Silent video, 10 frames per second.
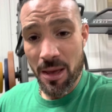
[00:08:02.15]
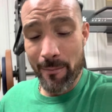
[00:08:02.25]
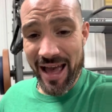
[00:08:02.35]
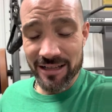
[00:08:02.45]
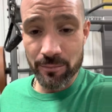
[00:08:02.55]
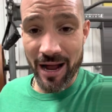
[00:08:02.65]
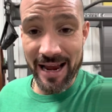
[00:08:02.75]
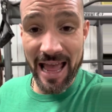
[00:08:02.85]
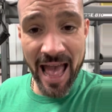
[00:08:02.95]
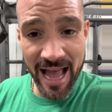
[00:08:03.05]
backed
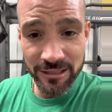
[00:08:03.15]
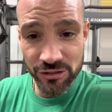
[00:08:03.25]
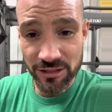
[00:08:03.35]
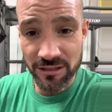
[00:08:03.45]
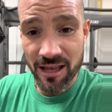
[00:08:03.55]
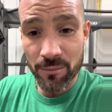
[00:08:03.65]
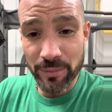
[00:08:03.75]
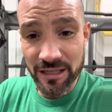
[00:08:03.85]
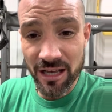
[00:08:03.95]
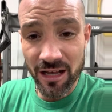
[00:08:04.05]
by action
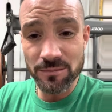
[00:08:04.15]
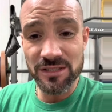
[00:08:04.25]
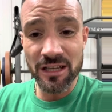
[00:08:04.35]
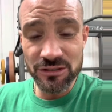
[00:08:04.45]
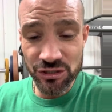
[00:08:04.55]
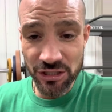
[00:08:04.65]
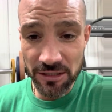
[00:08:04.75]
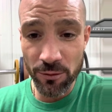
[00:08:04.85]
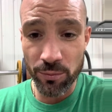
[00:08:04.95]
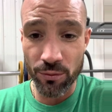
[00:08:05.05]
becomes
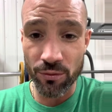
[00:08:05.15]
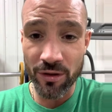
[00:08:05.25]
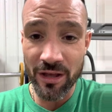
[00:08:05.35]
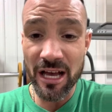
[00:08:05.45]
achievable,